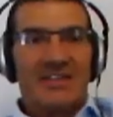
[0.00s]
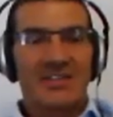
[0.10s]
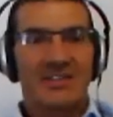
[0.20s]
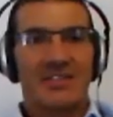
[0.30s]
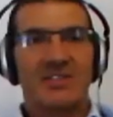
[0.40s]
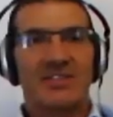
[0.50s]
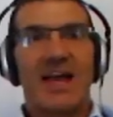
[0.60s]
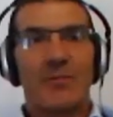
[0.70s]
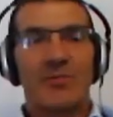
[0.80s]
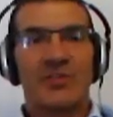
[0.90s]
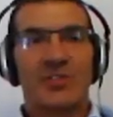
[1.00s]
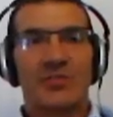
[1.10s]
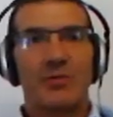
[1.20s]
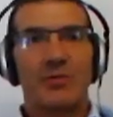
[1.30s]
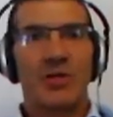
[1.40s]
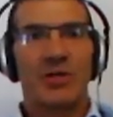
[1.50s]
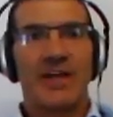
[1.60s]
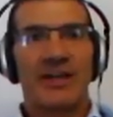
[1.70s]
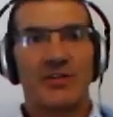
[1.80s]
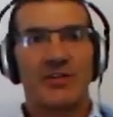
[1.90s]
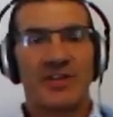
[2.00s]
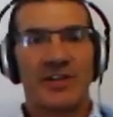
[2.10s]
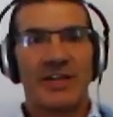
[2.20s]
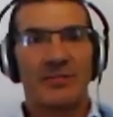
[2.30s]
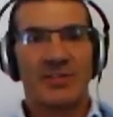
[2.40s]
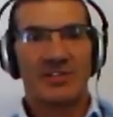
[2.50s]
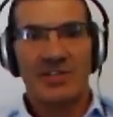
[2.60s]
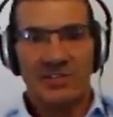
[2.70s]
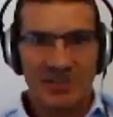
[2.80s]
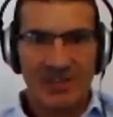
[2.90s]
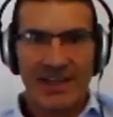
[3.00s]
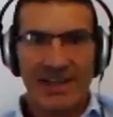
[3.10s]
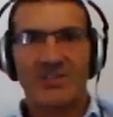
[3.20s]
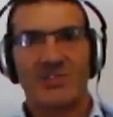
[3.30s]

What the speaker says: just to start with, Shireen, well done on setting up the Teachers Lounge.